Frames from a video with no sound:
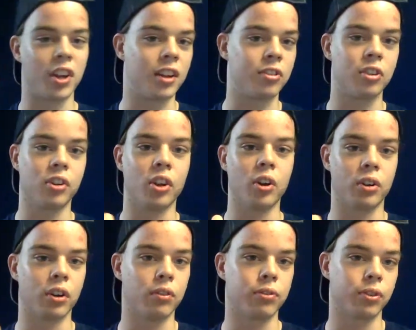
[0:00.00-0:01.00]
as the
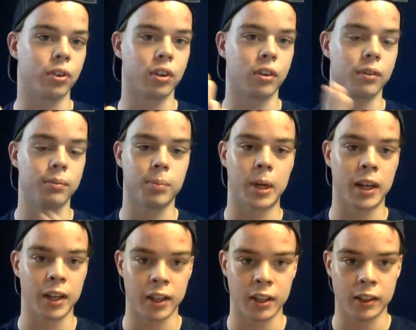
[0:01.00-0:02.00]
logo for
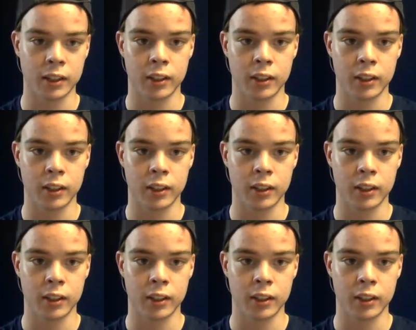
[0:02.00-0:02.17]
my